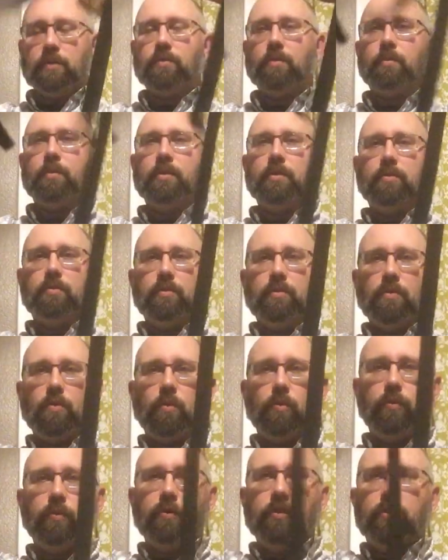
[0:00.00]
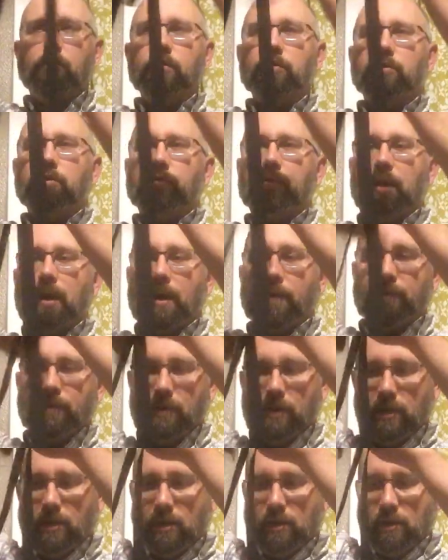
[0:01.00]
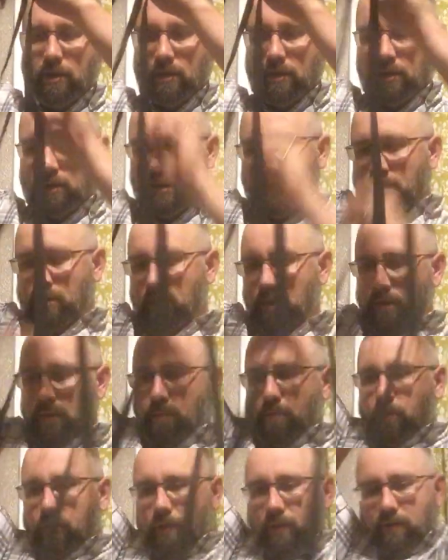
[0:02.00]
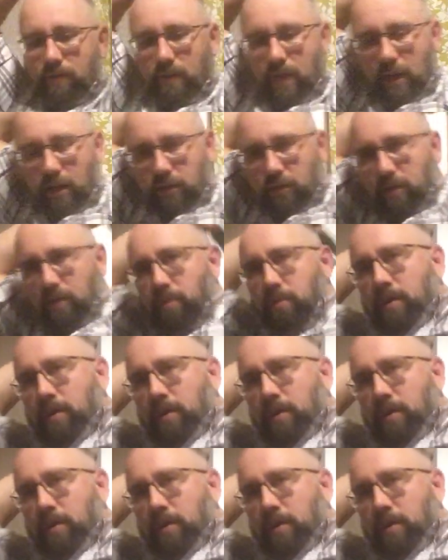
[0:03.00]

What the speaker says: So I'm going to hold the two straps here, put this actually